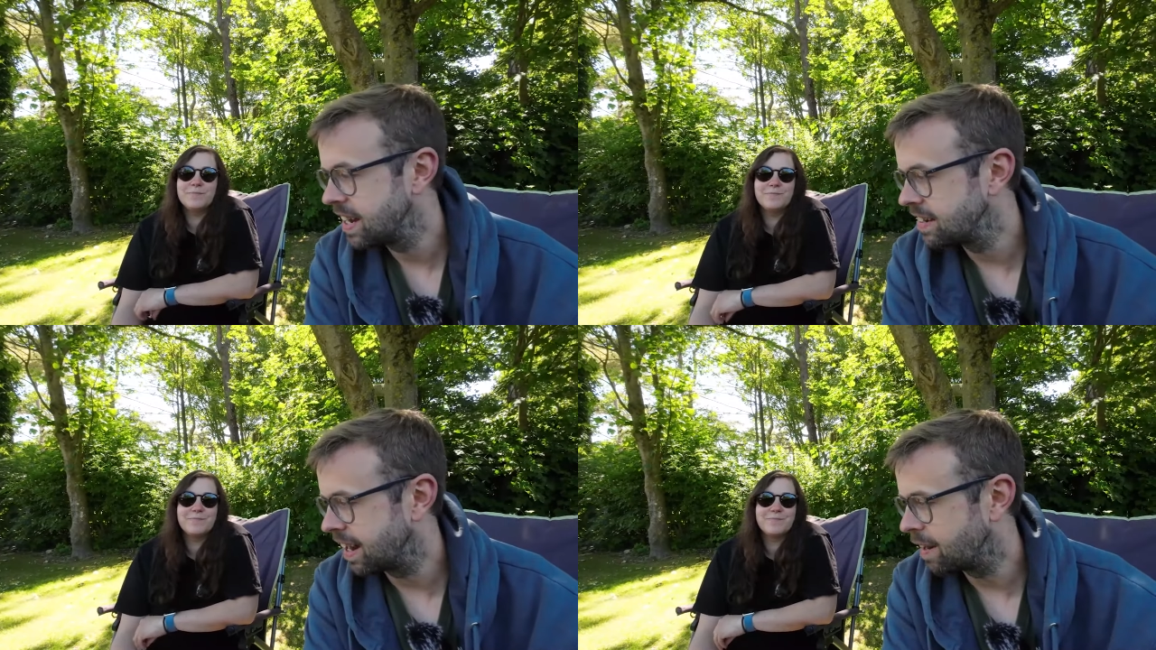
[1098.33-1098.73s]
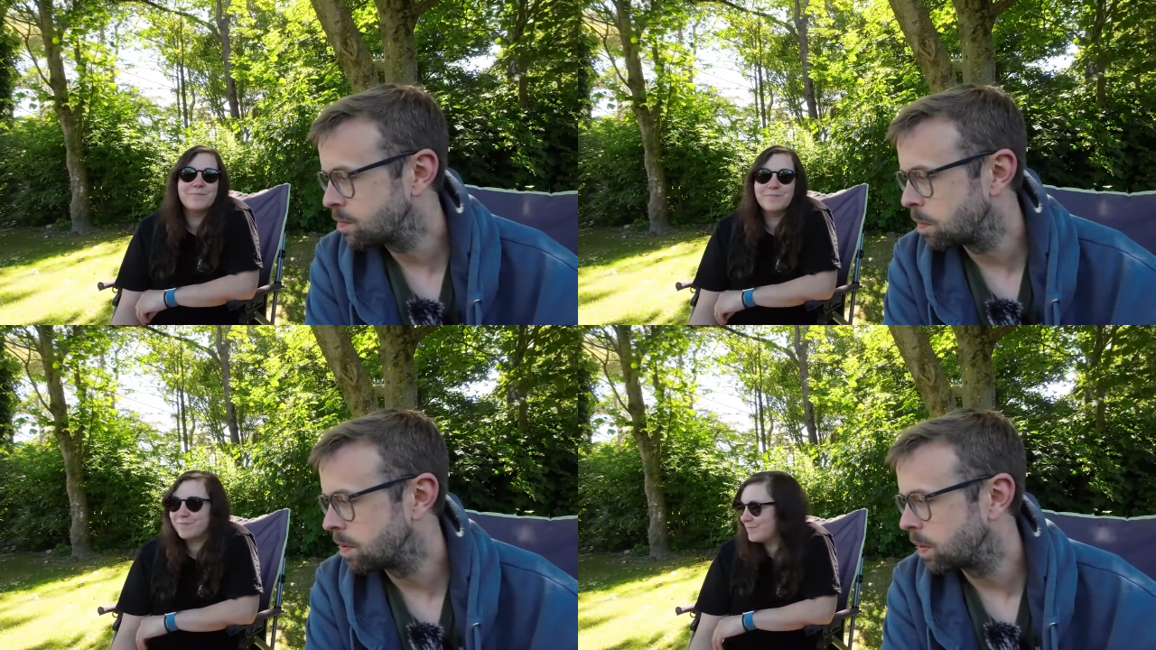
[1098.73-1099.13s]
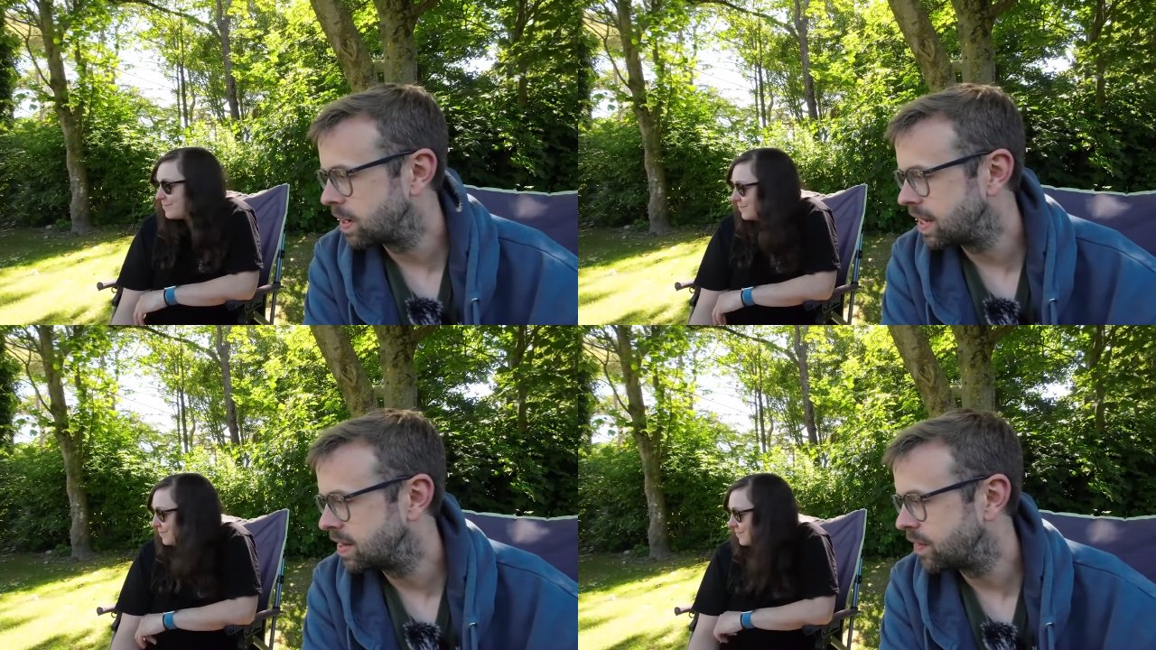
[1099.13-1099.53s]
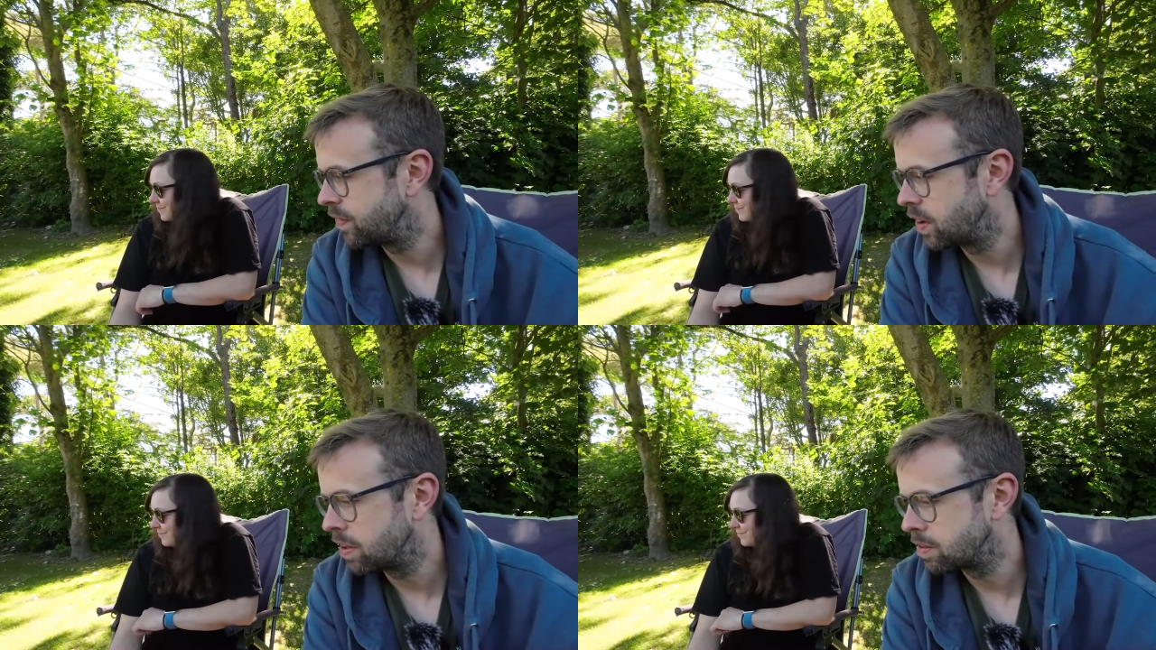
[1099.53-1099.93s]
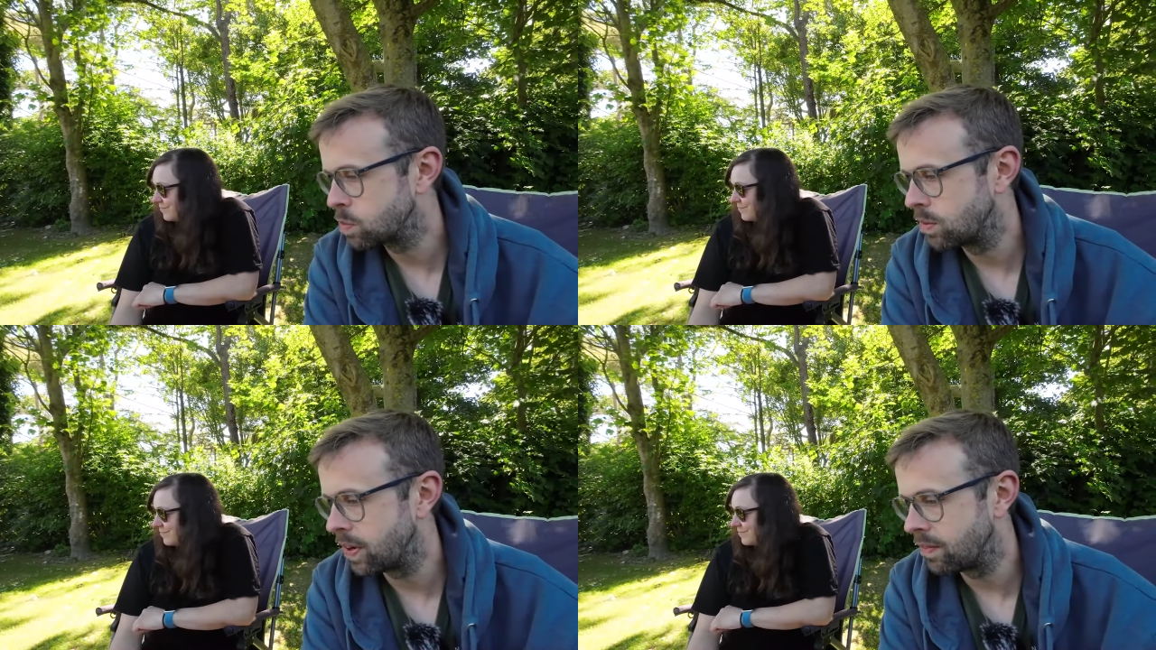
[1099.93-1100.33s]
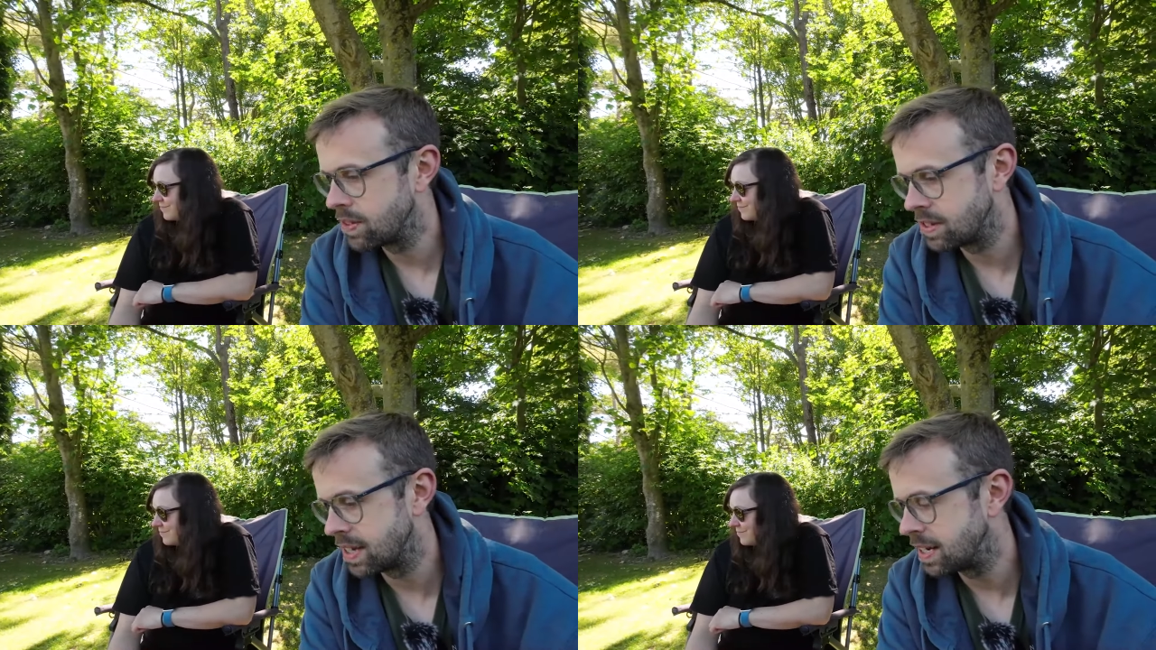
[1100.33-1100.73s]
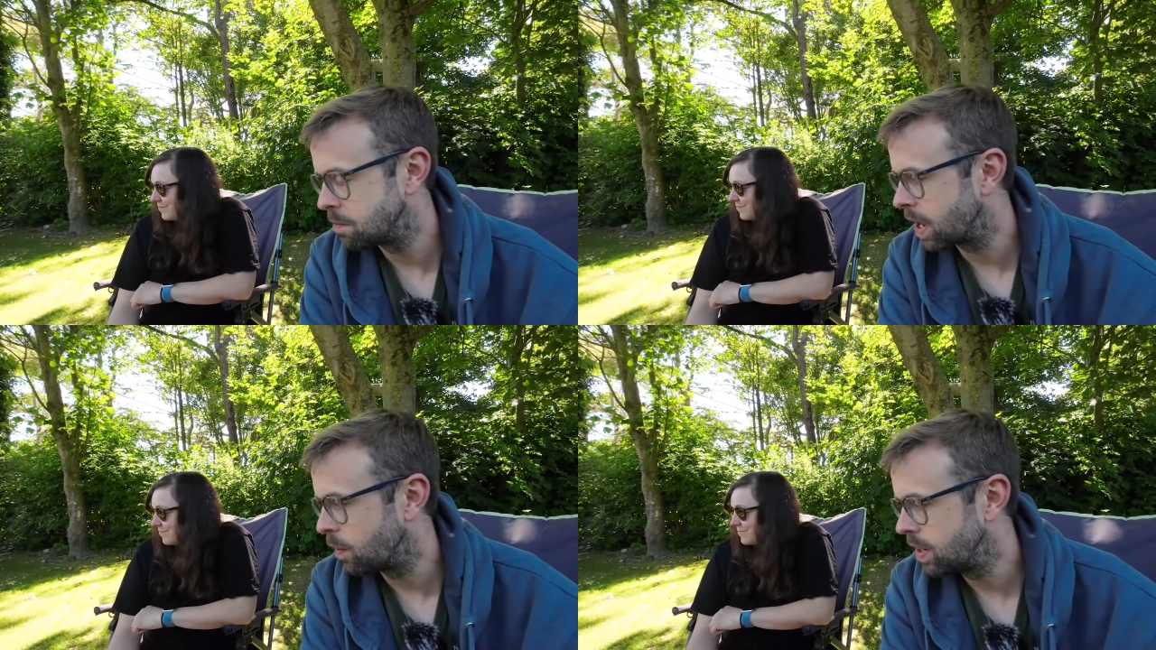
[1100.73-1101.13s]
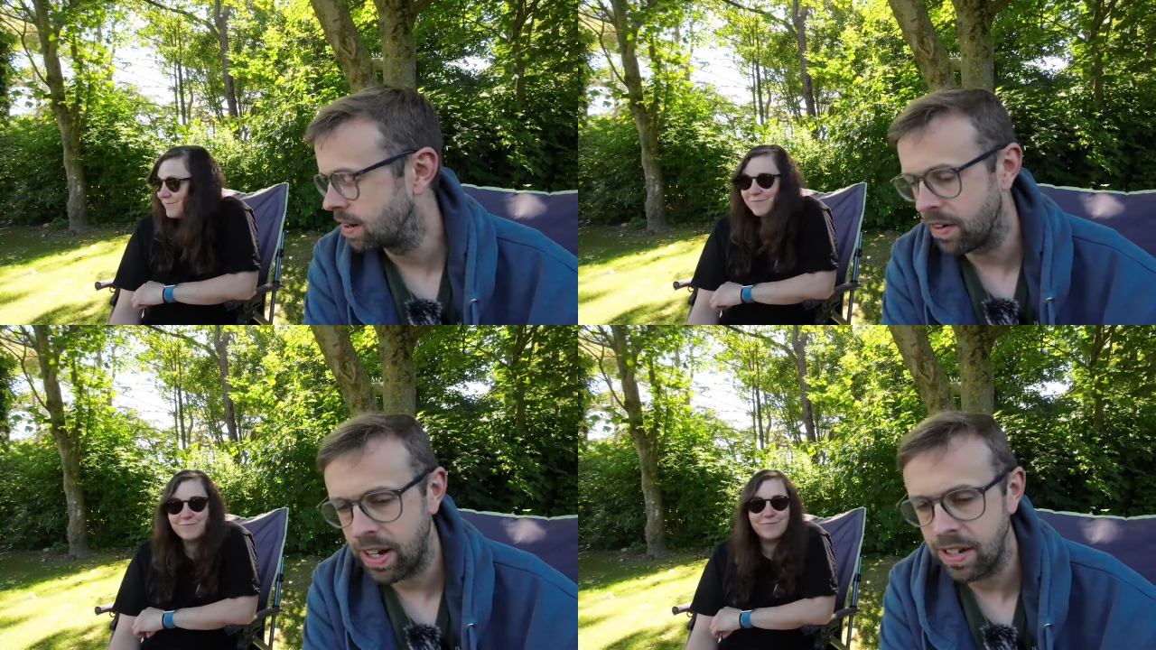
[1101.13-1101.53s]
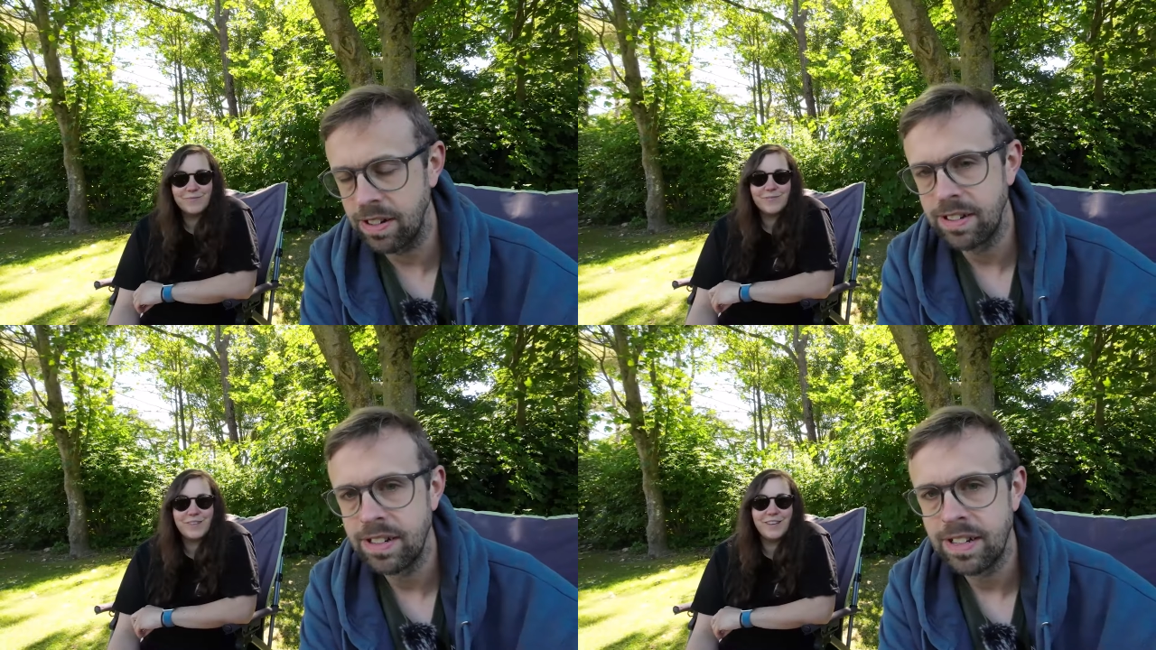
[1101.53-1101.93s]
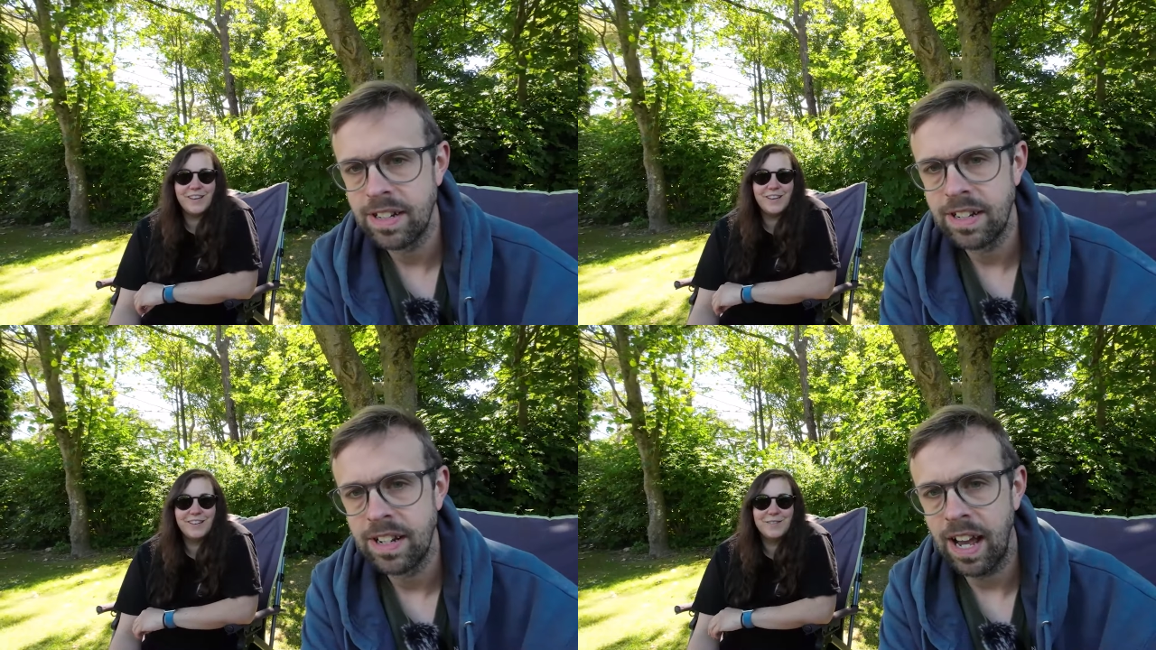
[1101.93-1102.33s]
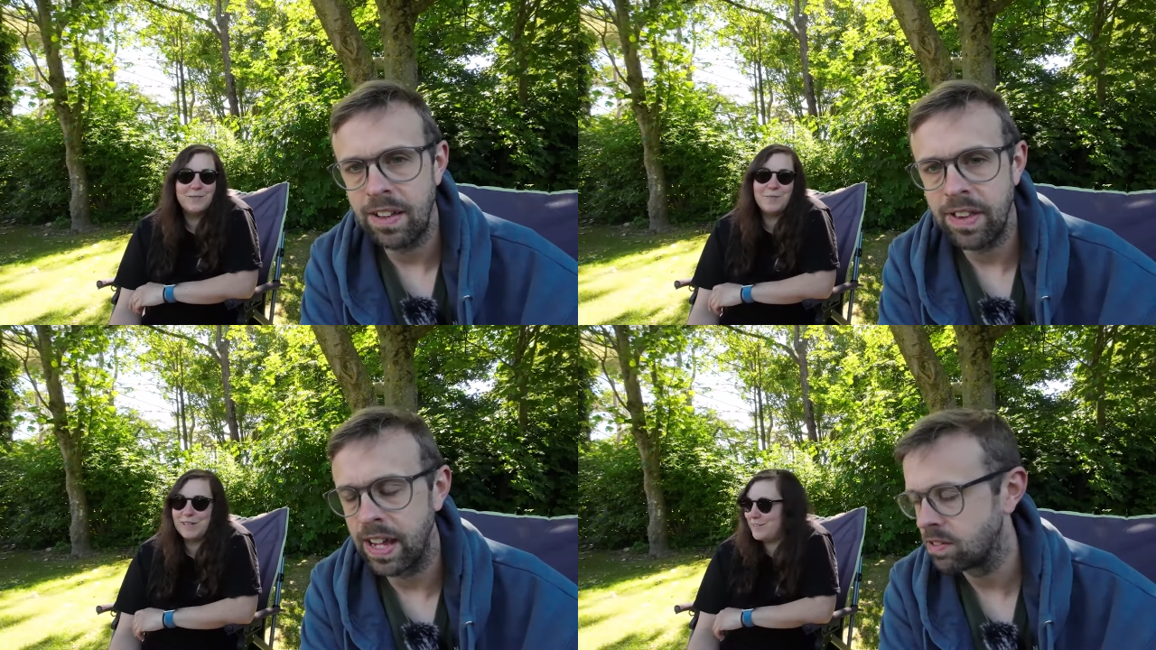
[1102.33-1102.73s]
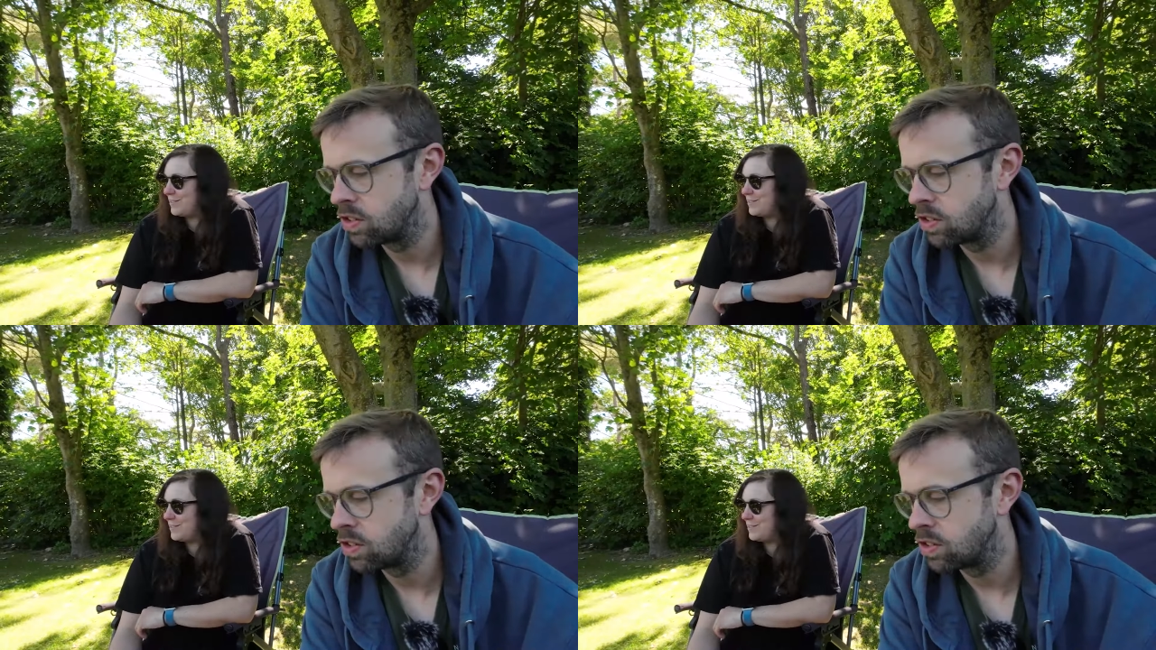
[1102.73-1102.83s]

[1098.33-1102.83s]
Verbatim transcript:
Speaker 1: yeah. Dallas probably went in the furthest we've ever seen him go in, I reckon. Yeah. And they're